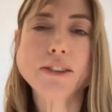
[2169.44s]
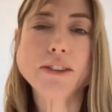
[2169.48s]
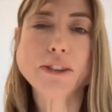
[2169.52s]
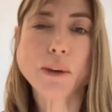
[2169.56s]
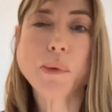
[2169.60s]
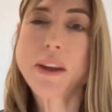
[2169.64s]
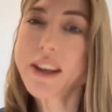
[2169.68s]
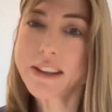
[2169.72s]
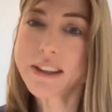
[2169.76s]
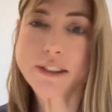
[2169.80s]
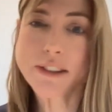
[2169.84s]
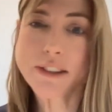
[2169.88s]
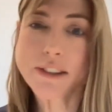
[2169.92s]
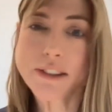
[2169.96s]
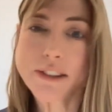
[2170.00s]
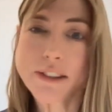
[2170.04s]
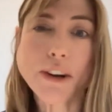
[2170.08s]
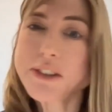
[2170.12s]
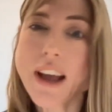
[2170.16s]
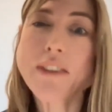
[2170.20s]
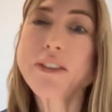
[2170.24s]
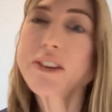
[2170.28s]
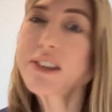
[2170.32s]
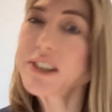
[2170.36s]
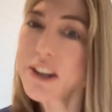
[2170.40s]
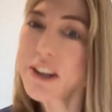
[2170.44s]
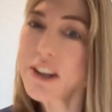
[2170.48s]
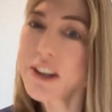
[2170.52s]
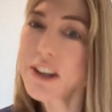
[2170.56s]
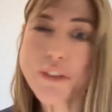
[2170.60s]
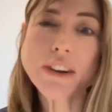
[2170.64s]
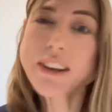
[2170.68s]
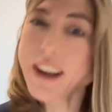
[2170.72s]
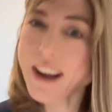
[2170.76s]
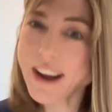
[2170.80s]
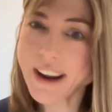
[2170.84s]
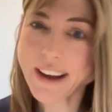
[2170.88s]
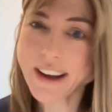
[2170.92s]
And so we can start to
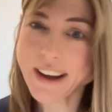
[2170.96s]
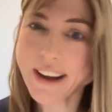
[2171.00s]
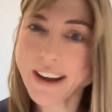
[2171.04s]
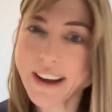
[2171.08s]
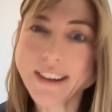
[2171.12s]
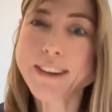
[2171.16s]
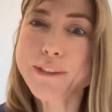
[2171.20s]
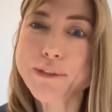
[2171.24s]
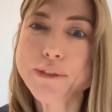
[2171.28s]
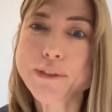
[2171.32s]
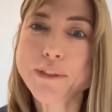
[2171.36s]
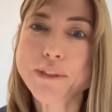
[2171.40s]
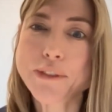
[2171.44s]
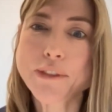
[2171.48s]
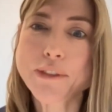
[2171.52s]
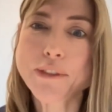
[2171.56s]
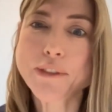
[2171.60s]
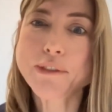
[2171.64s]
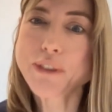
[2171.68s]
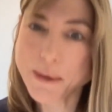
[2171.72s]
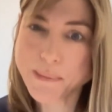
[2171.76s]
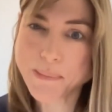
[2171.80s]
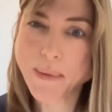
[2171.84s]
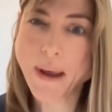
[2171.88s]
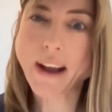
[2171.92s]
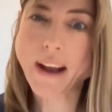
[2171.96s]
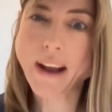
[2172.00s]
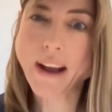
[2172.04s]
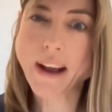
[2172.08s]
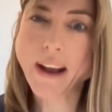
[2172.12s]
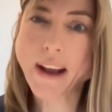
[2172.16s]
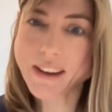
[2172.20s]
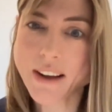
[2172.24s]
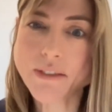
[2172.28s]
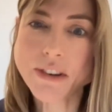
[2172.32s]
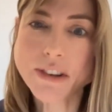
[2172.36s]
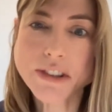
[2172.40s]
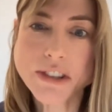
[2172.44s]
have a different kind of
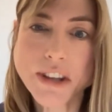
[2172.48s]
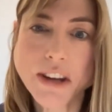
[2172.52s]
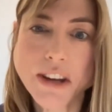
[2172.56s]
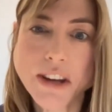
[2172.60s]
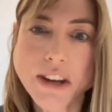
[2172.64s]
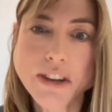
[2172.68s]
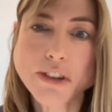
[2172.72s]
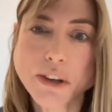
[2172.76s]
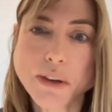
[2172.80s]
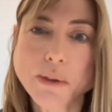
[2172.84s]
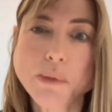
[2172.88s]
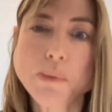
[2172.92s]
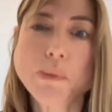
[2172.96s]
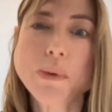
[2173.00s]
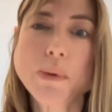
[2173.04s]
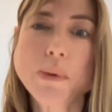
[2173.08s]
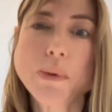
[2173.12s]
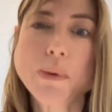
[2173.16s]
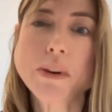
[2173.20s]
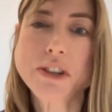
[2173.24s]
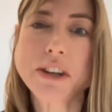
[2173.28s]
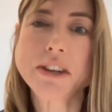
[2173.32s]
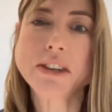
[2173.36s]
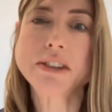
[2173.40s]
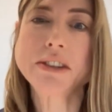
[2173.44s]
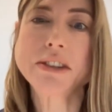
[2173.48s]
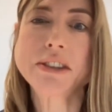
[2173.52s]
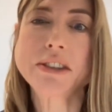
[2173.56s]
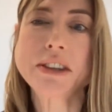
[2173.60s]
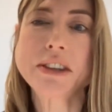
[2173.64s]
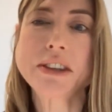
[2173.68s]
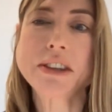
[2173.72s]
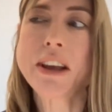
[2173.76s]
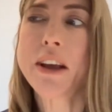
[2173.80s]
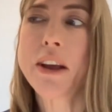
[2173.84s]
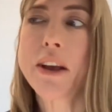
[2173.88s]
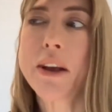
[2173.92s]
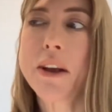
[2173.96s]
feedback conversation, which
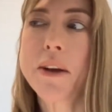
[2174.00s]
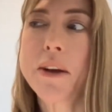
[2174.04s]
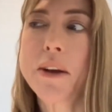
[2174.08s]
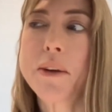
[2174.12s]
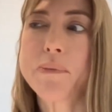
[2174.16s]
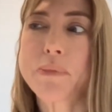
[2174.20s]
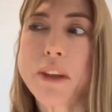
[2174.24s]
is,